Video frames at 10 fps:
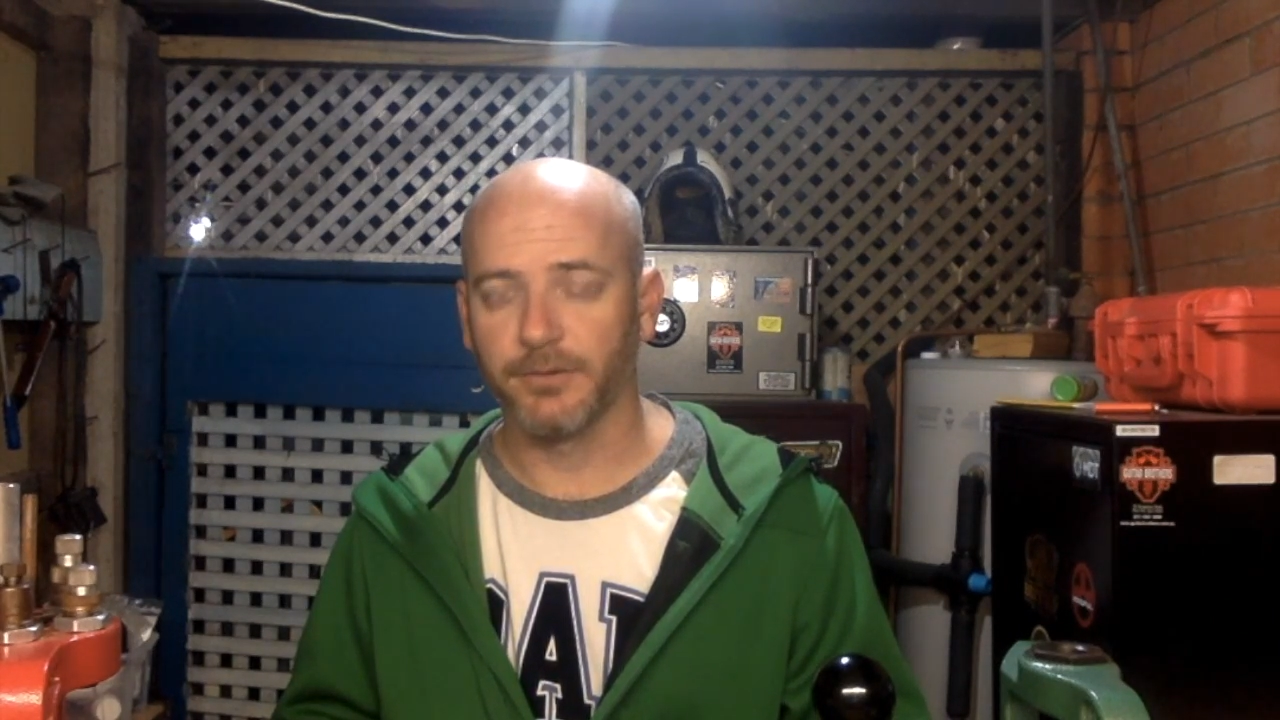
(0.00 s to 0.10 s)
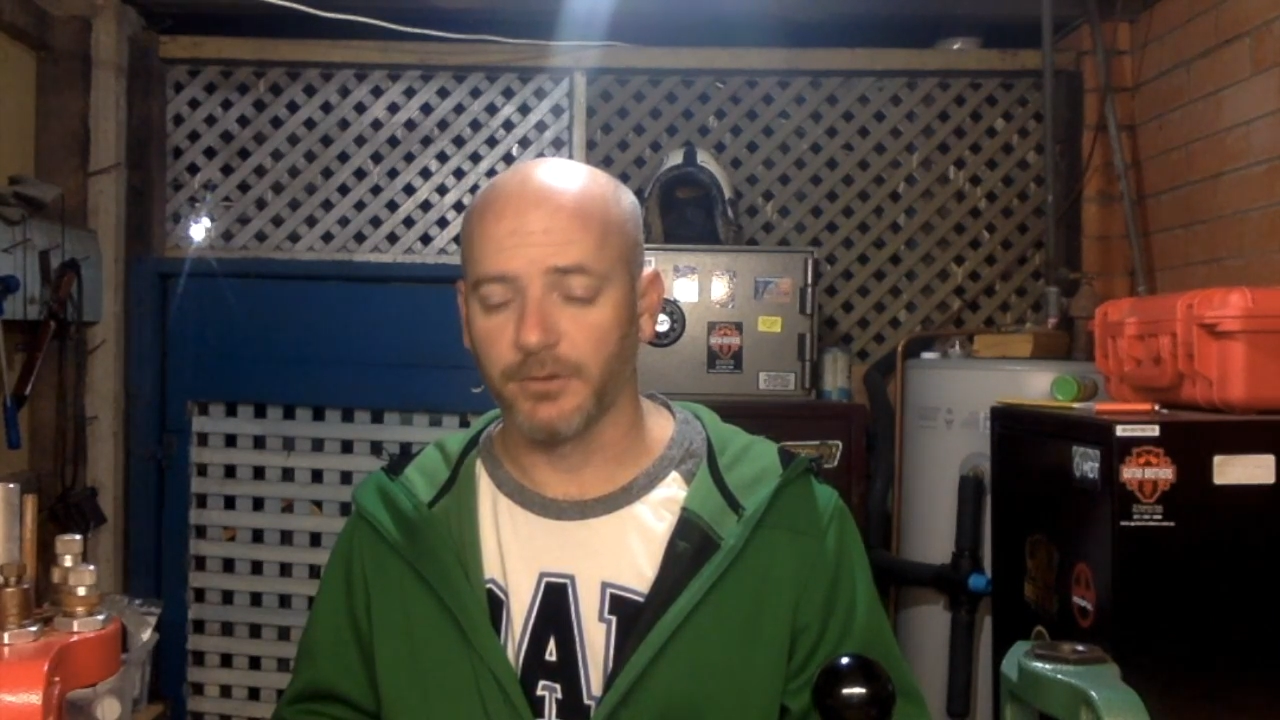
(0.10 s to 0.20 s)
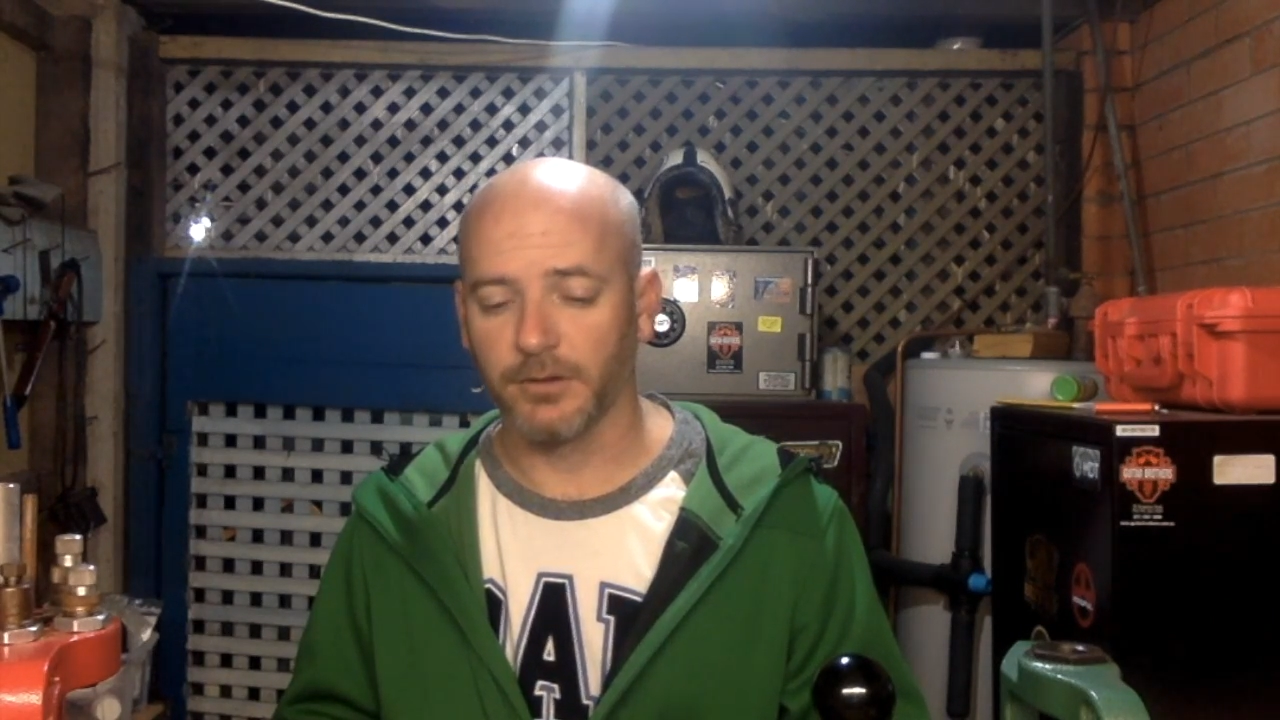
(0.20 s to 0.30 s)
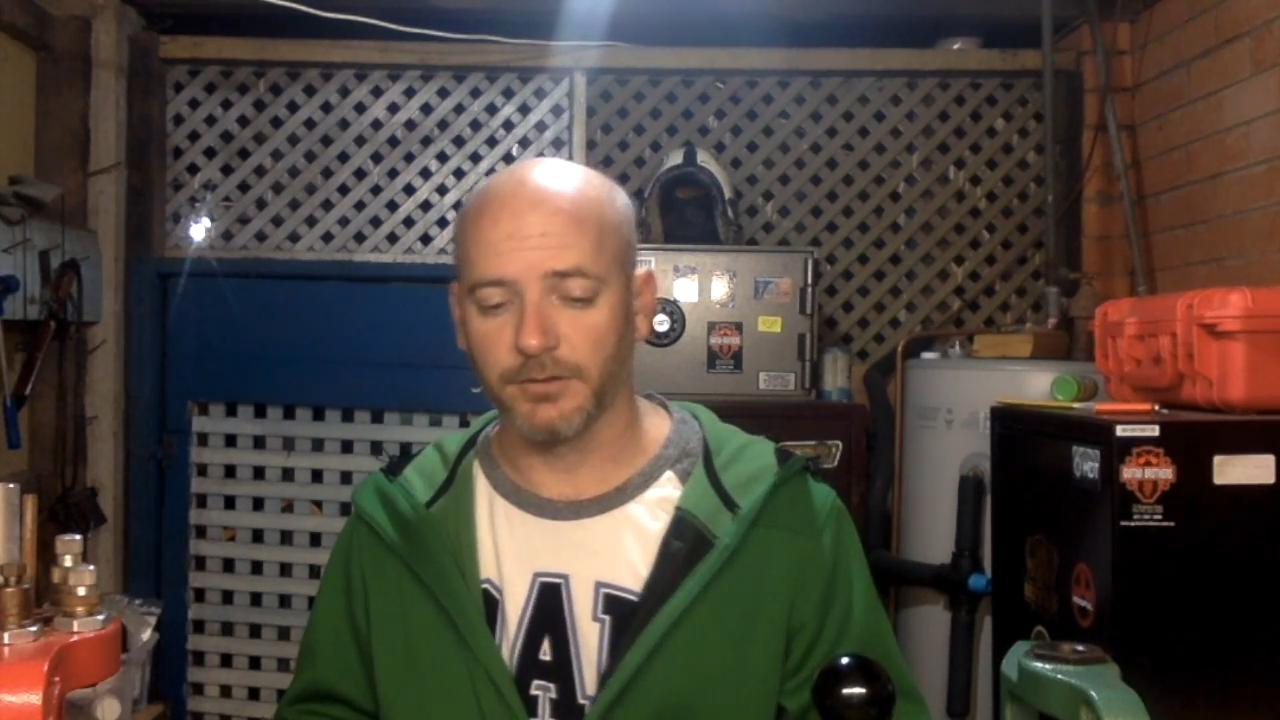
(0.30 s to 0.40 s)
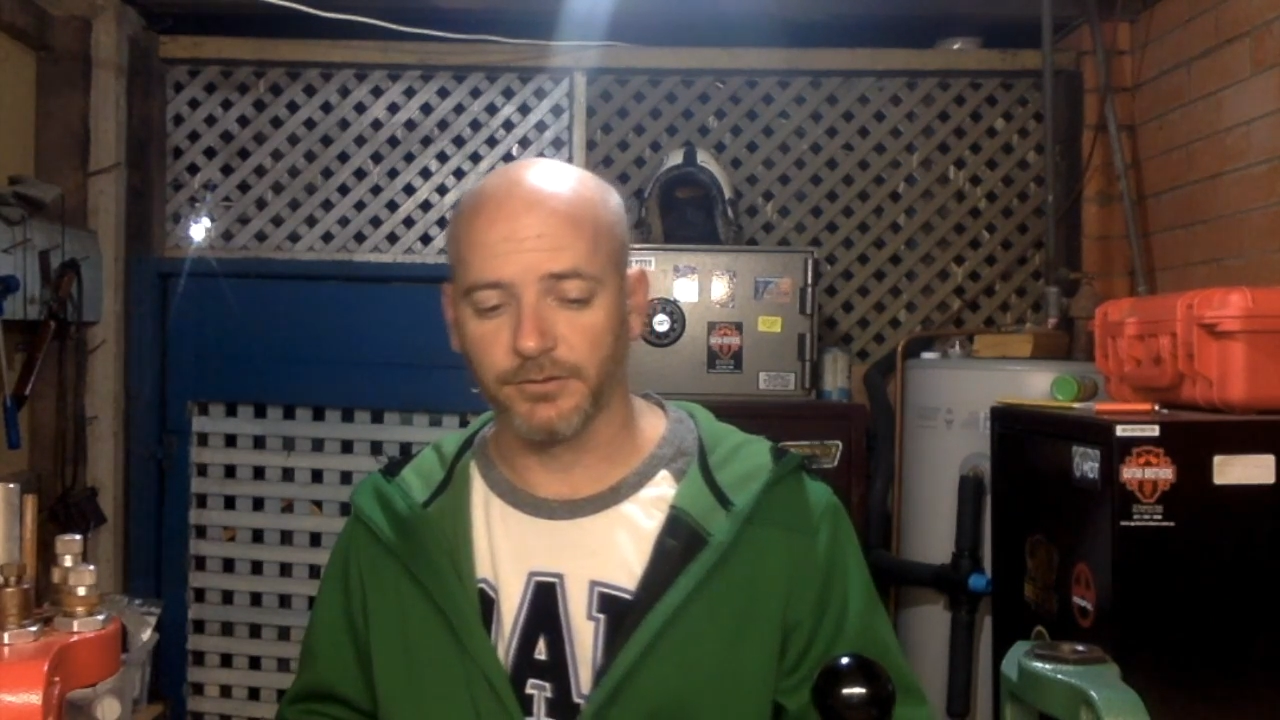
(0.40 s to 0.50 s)

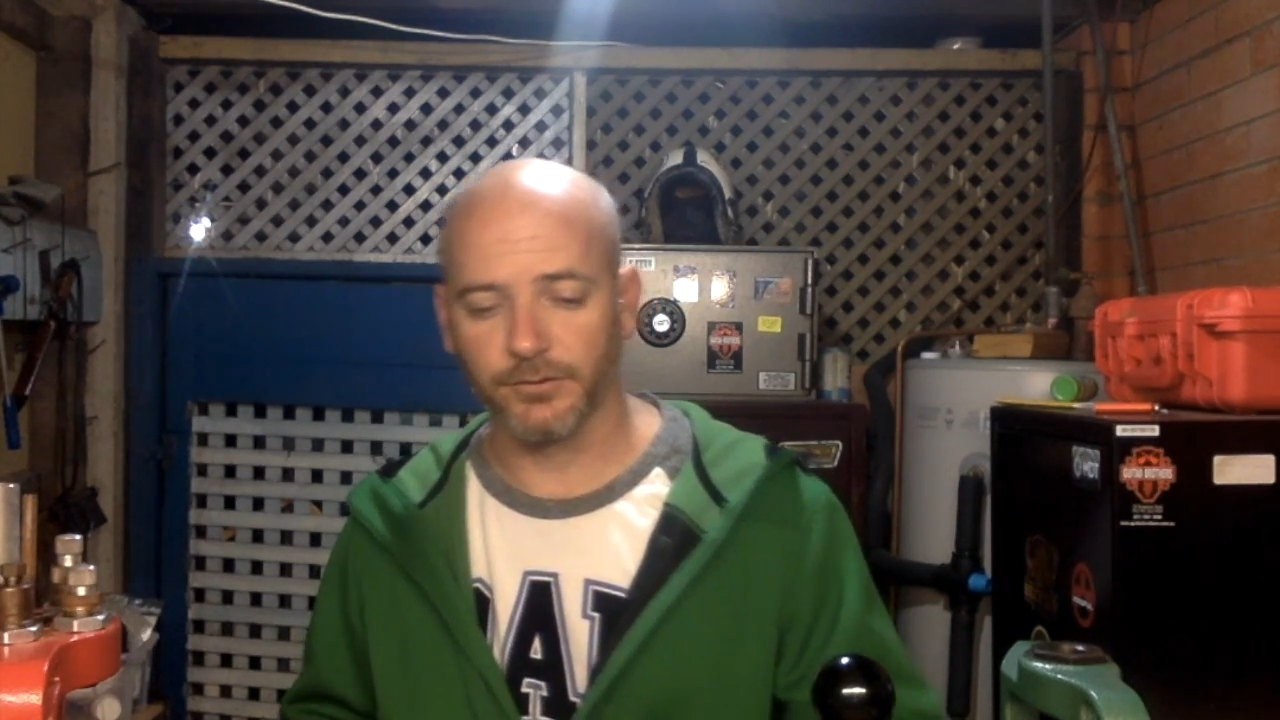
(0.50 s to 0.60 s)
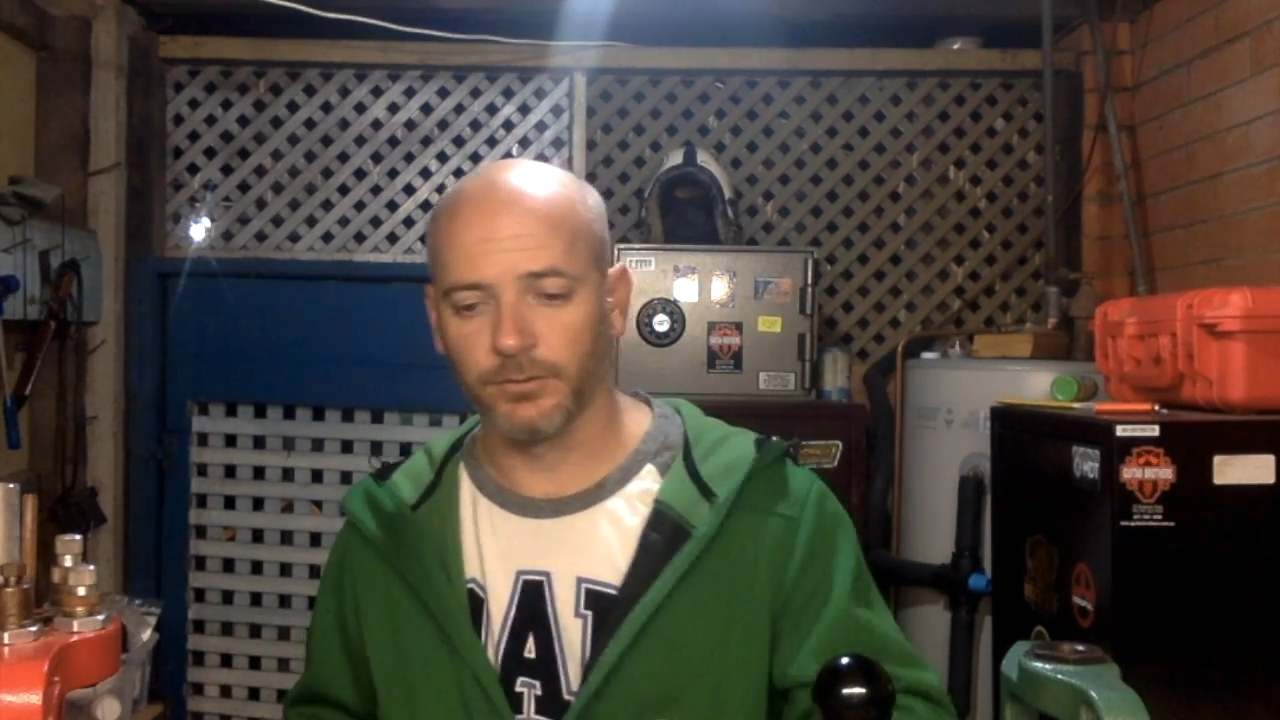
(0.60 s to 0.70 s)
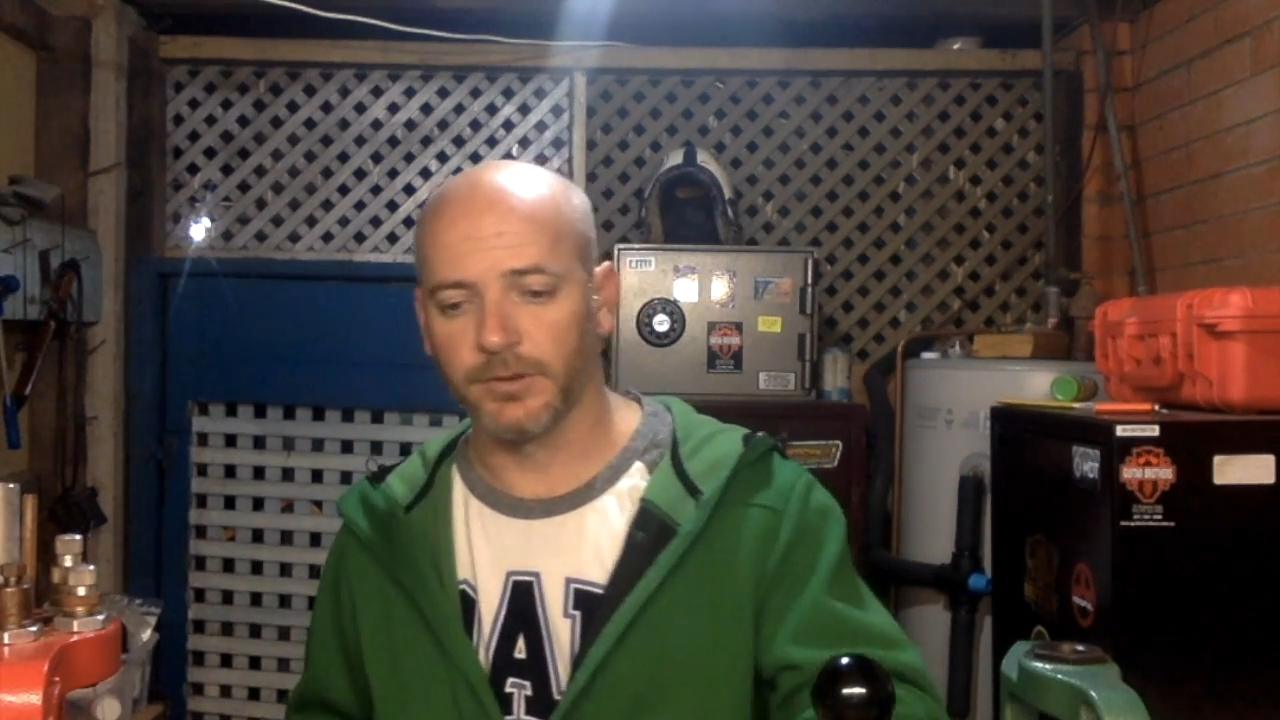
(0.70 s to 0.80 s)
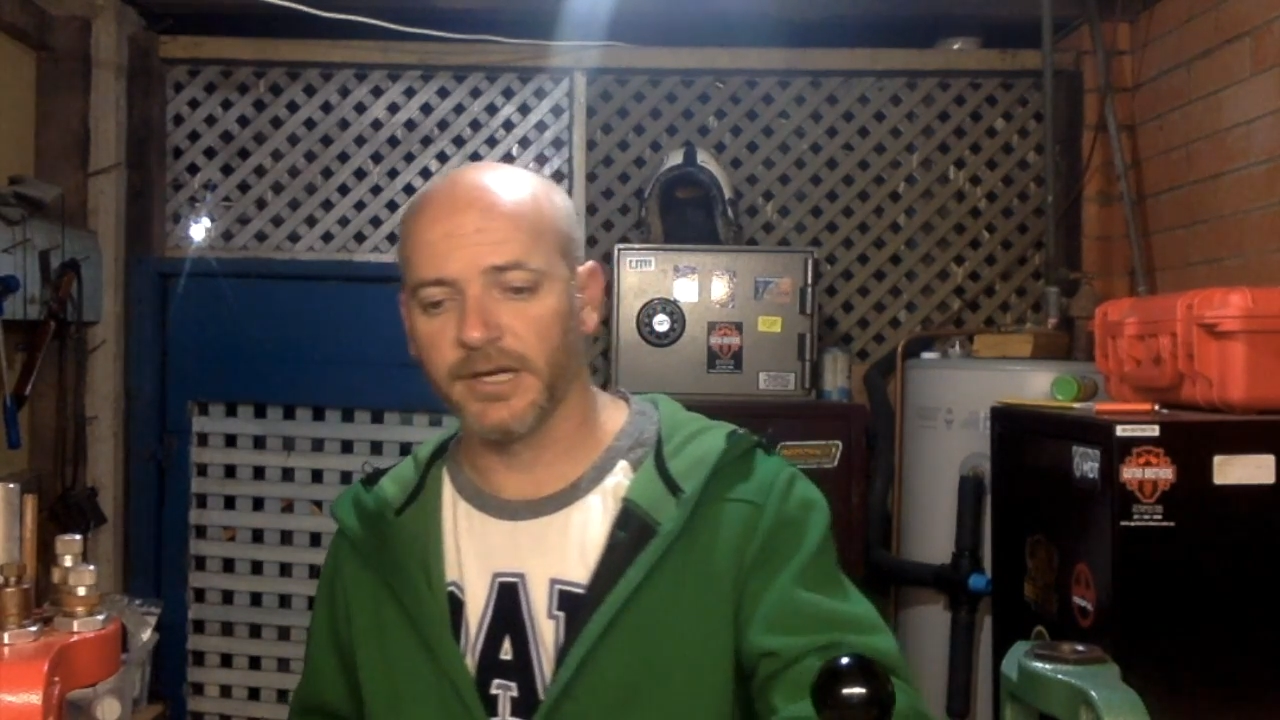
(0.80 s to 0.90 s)
knives or